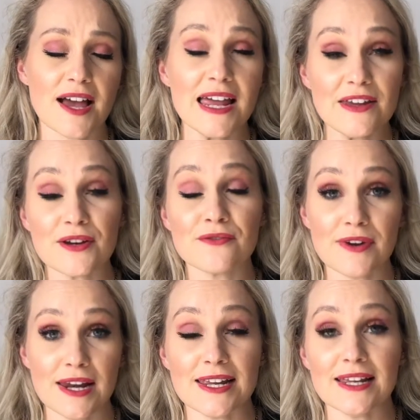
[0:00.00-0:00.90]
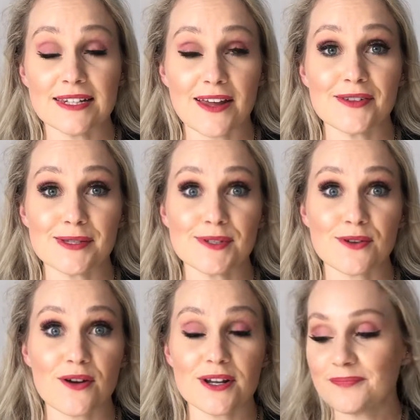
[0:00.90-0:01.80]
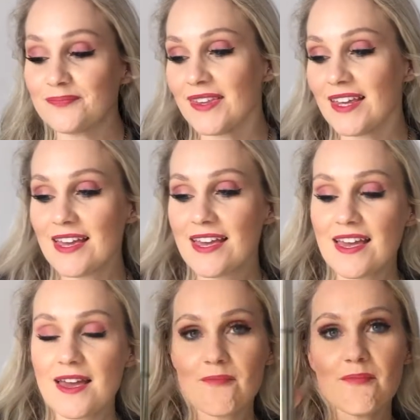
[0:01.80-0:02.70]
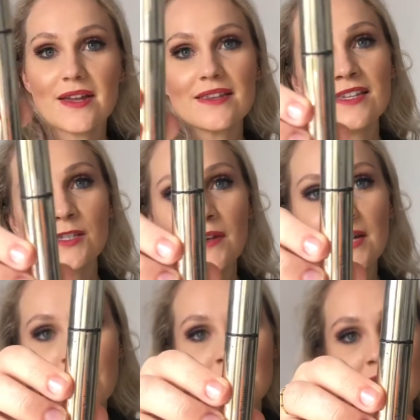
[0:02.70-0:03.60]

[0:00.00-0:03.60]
I really love this mascara. But this one comes